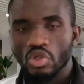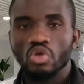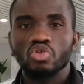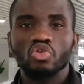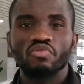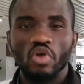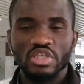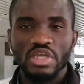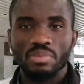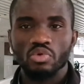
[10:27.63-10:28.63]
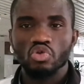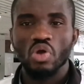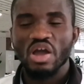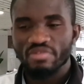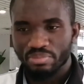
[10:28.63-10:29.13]
So for example, you
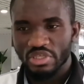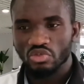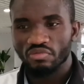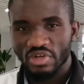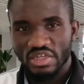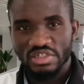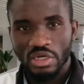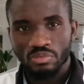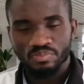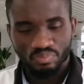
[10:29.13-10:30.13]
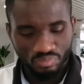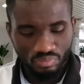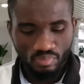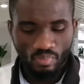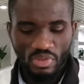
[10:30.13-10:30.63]
have a piece of land now.
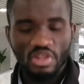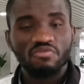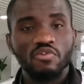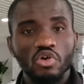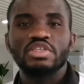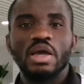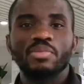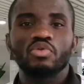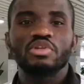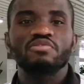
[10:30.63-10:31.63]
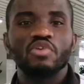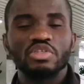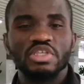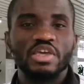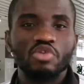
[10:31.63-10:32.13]
The
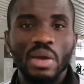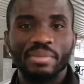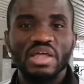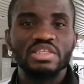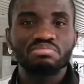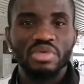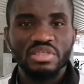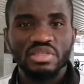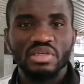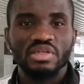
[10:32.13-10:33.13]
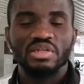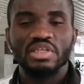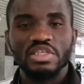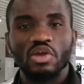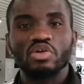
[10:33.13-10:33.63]
first year you are planting maize, the
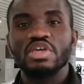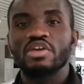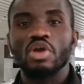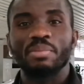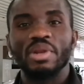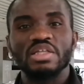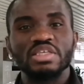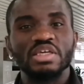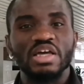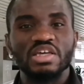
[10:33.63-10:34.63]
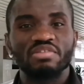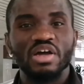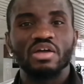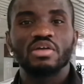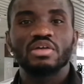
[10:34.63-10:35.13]
second year you are planting cassava,
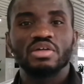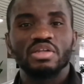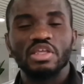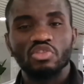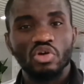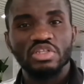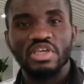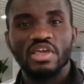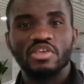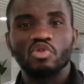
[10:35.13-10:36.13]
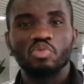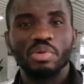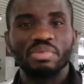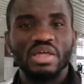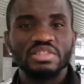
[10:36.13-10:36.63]
the third year you'll be
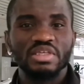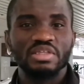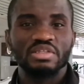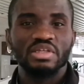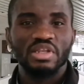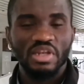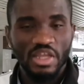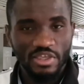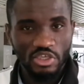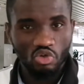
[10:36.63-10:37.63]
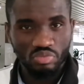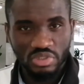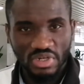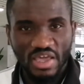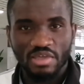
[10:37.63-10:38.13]
planting legumes
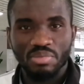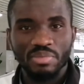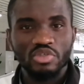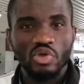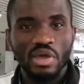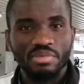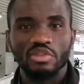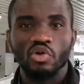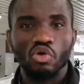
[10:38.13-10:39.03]
like maybe soybean